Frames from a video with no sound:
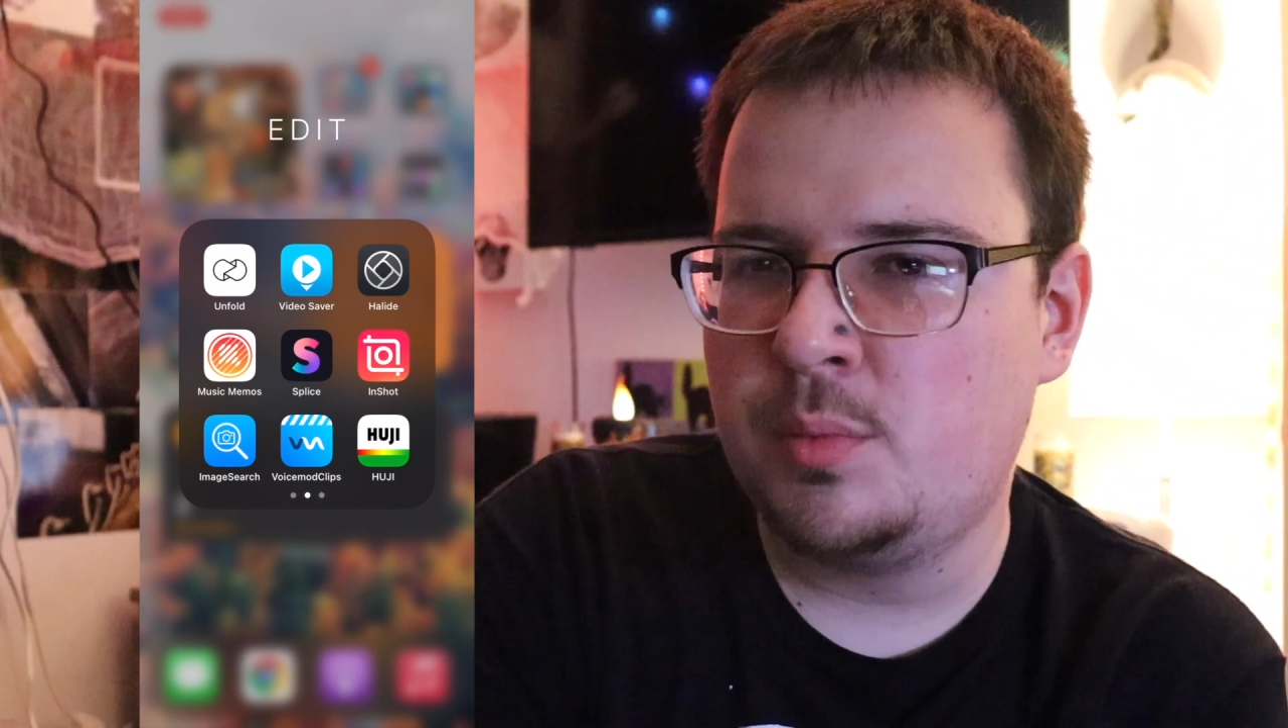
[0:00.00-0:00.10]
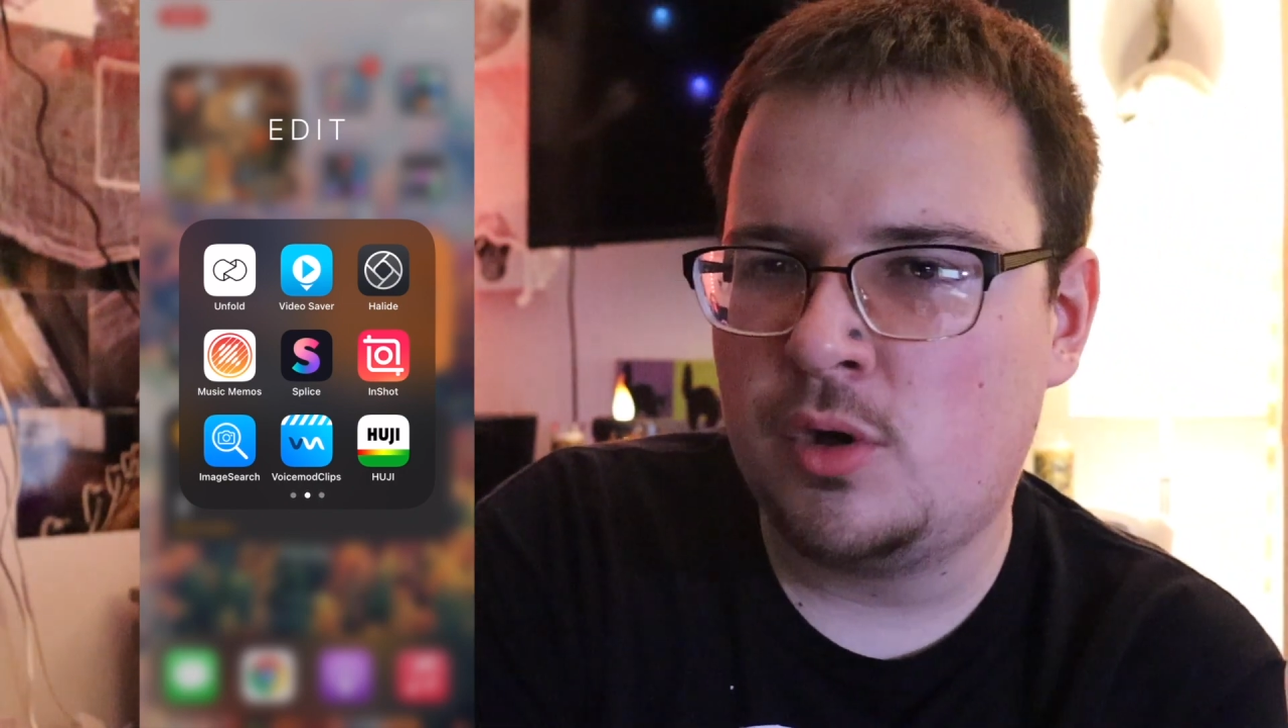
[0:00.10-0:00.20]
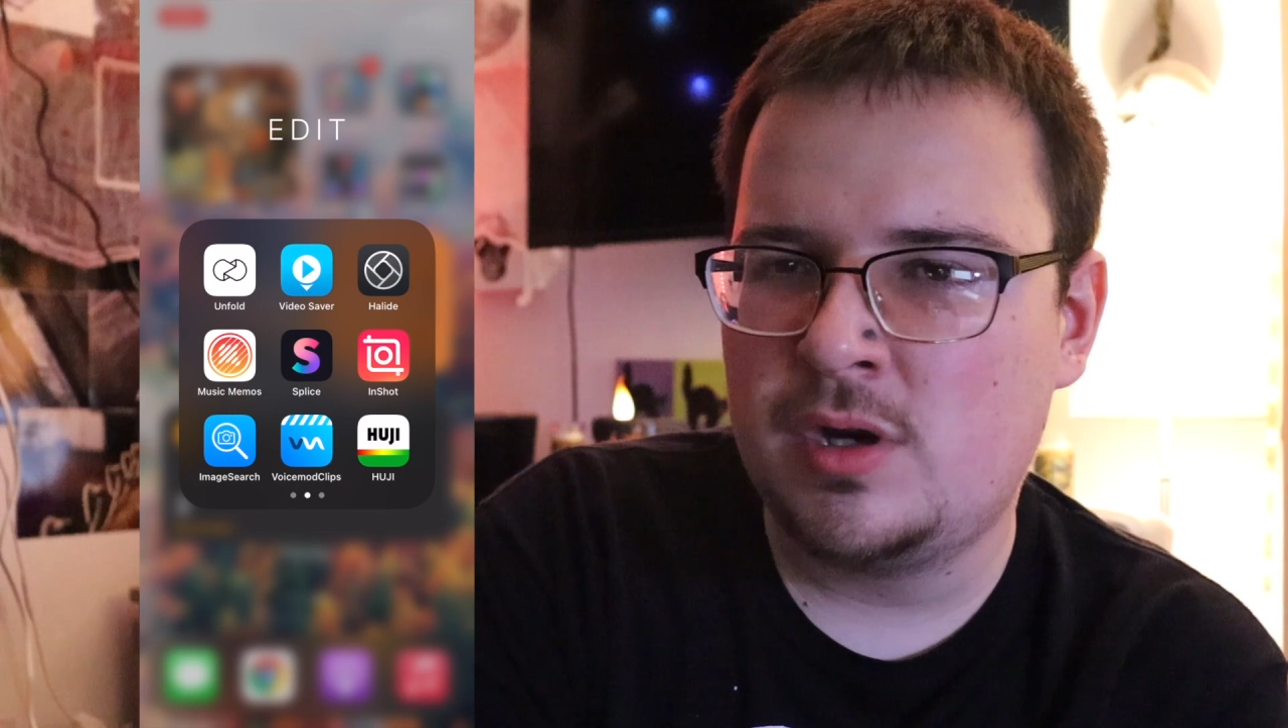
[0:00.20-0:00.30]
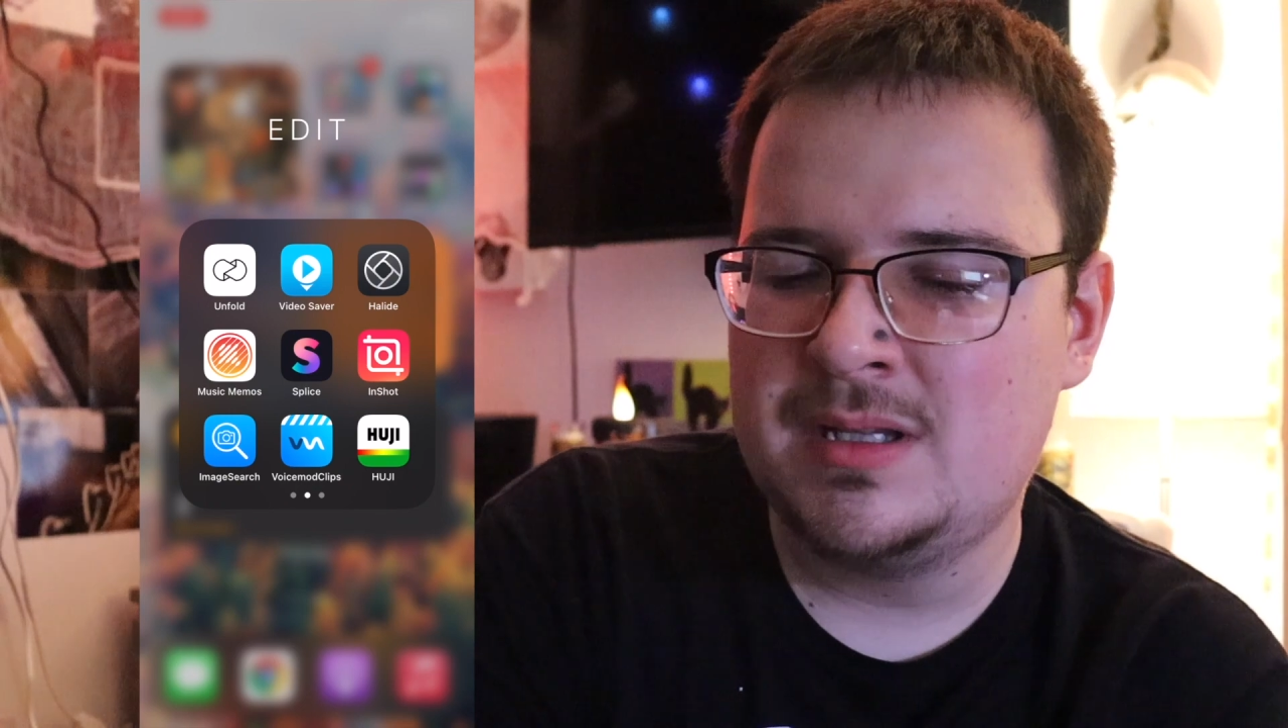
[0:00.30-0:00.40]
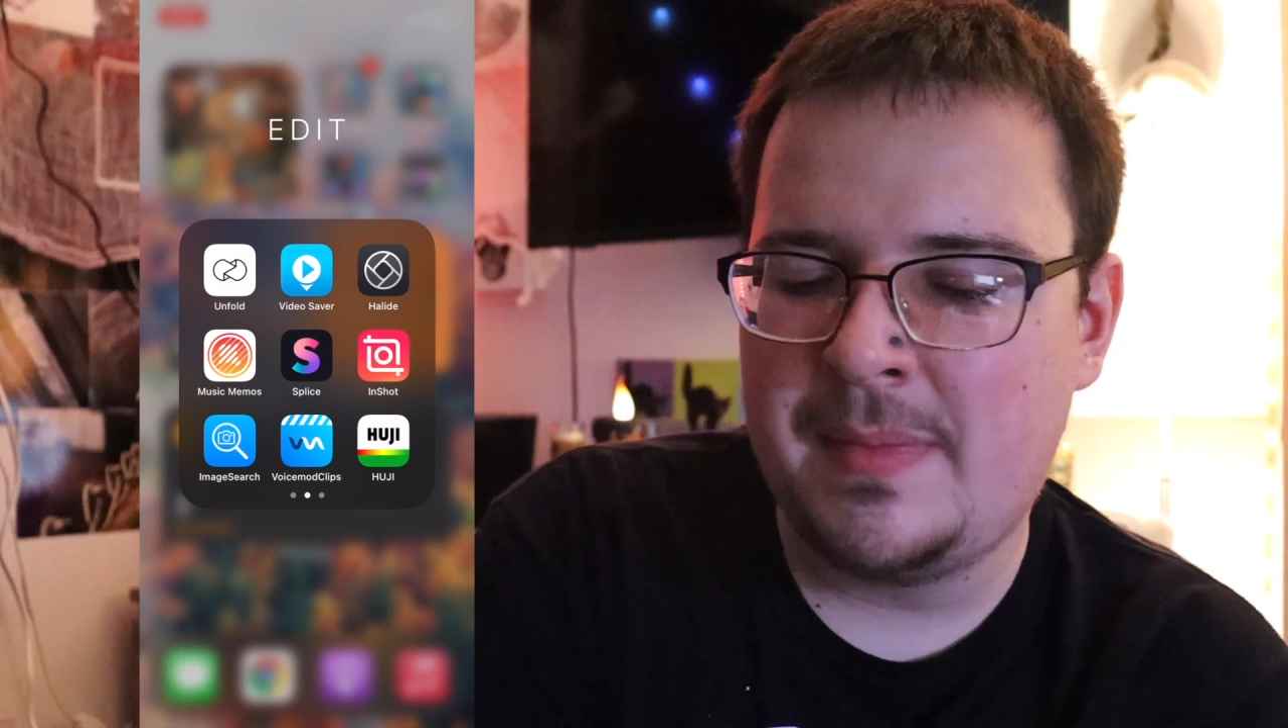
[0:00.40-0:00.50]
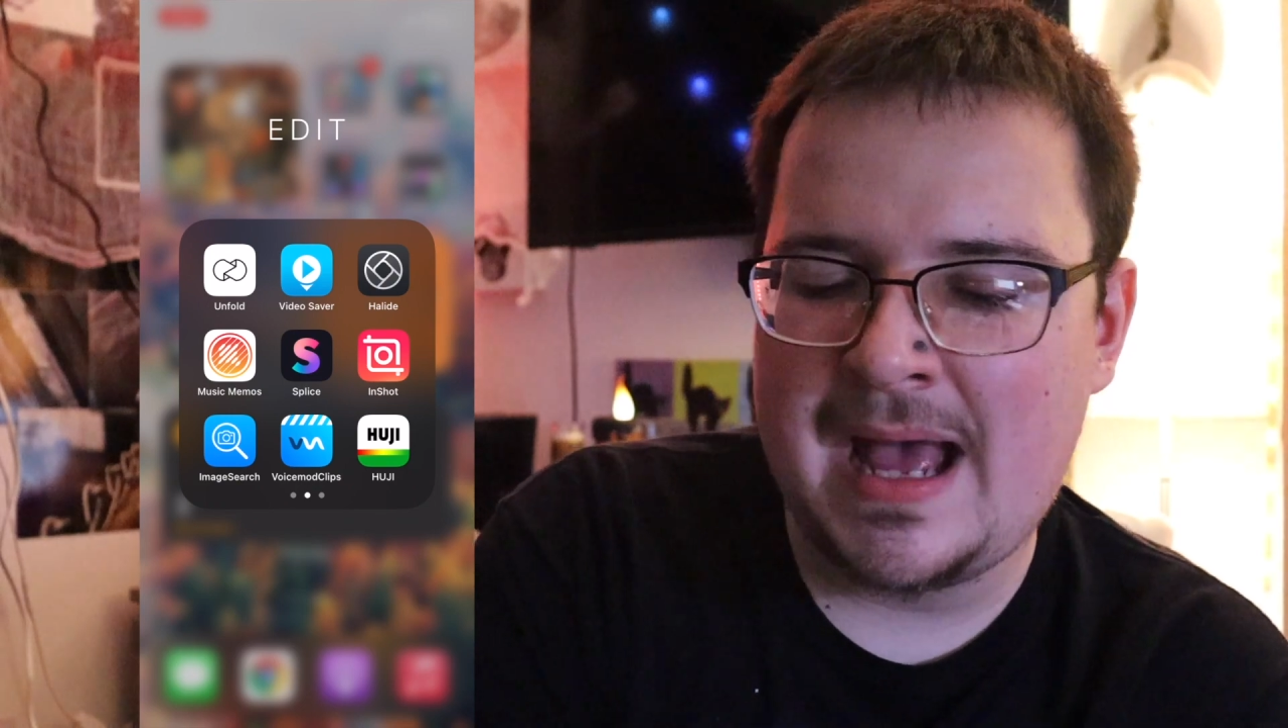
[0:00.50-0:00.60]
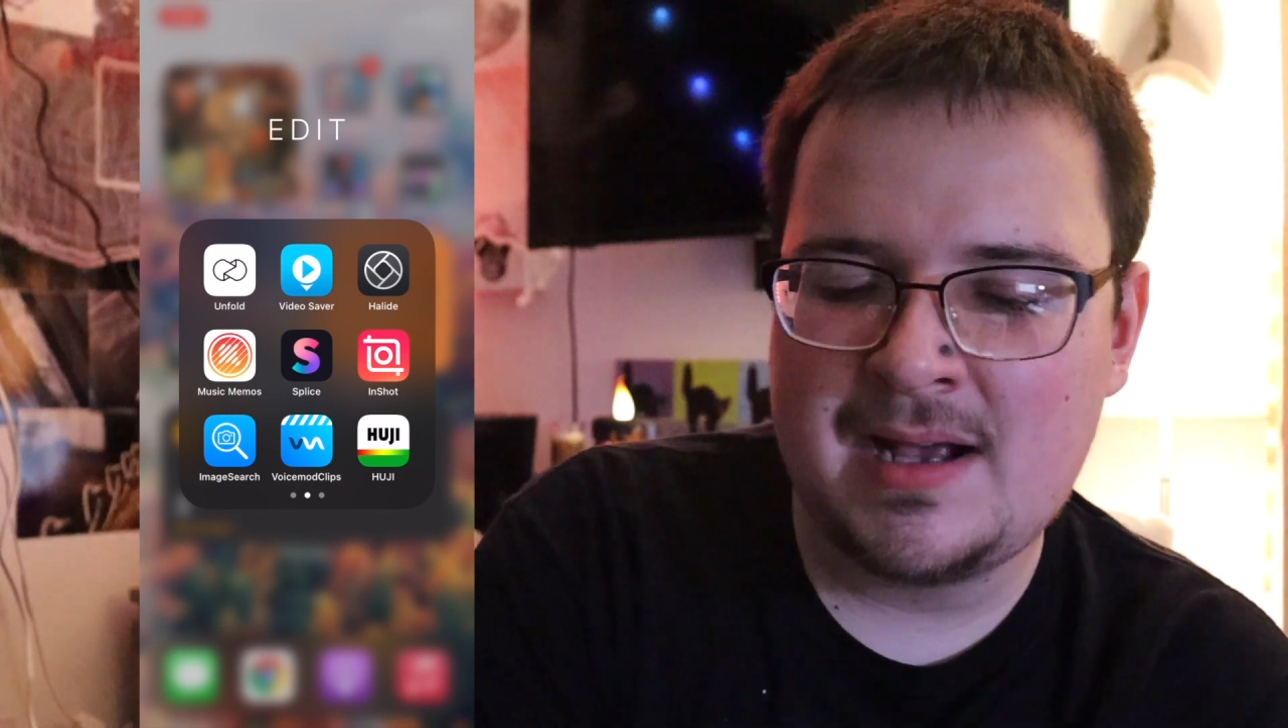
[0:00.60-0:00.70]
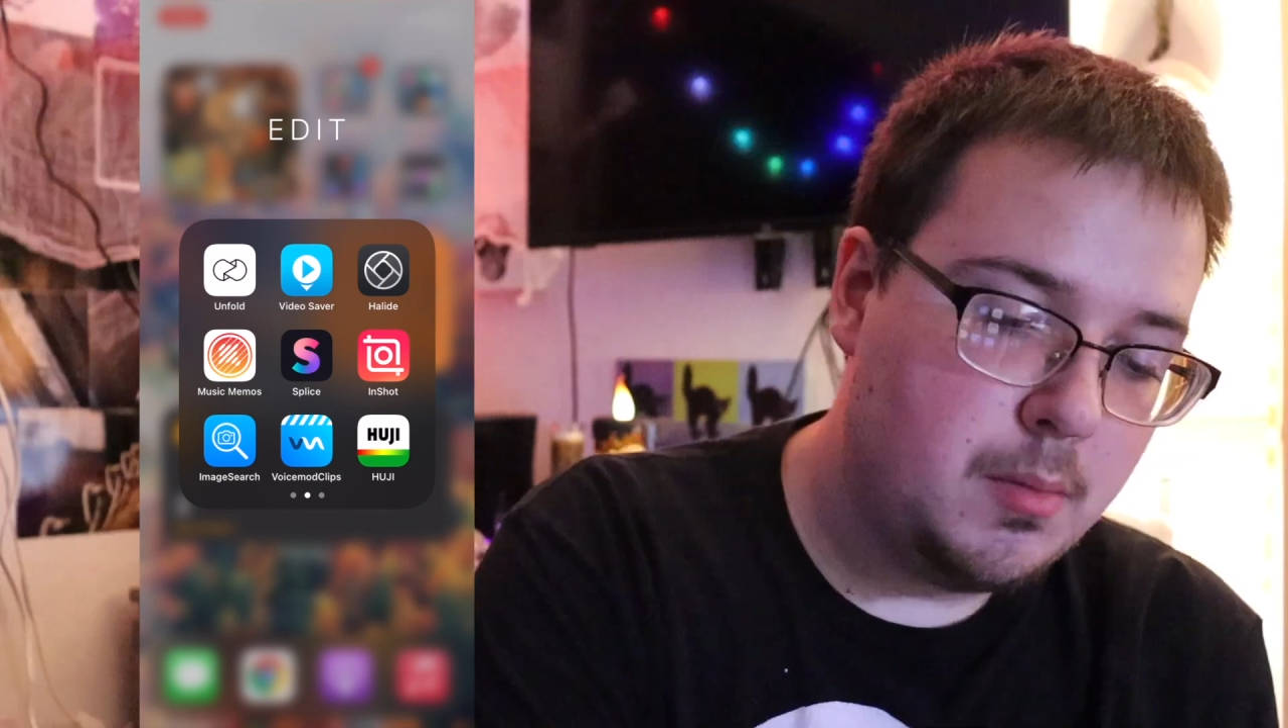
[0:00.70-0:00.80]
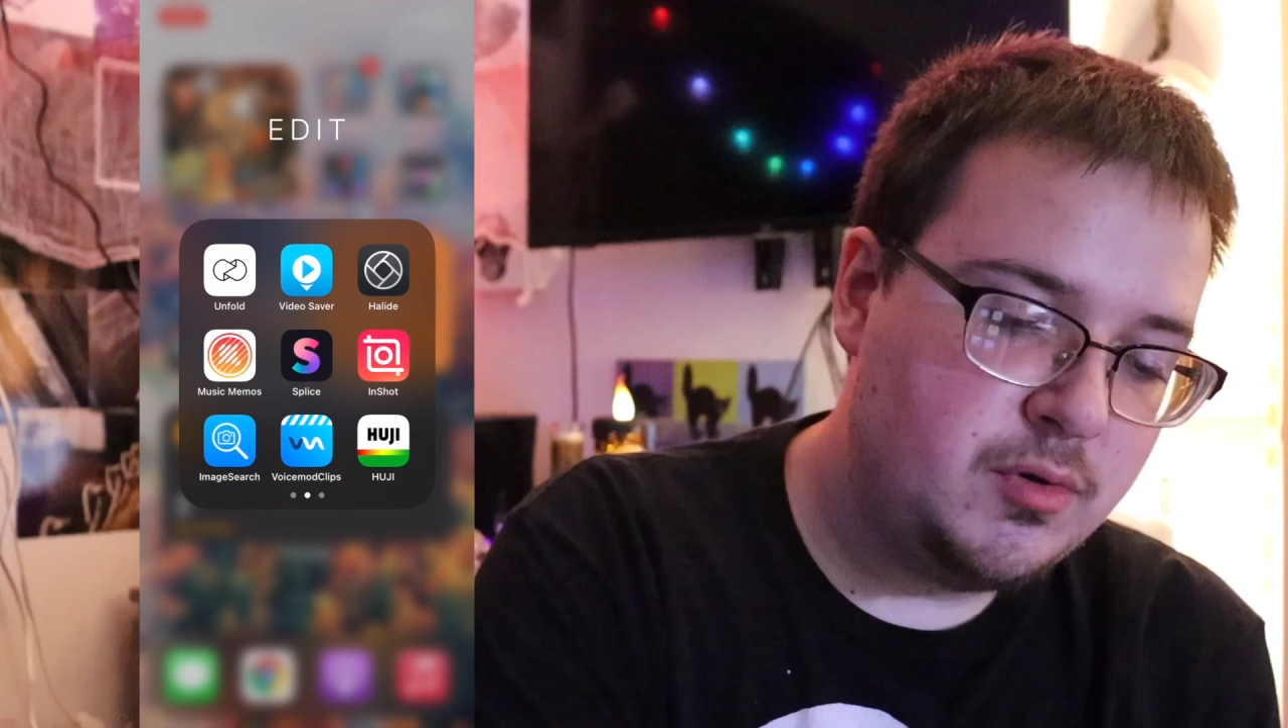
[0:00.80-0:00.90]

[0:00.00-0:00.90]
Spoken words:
mode on the back.